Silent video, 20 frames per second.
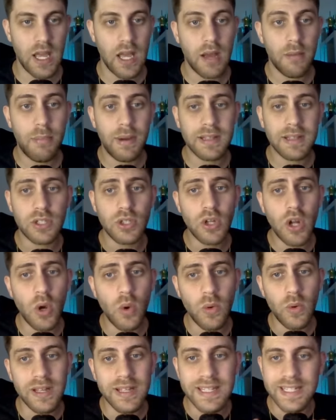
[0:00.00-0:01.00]
But, you
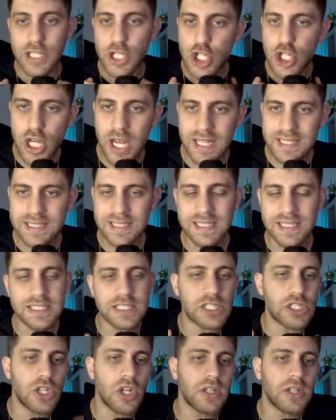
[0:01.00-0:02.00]
know, in chess,
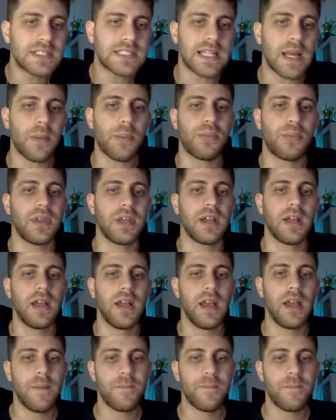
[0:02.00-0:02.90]
it's not something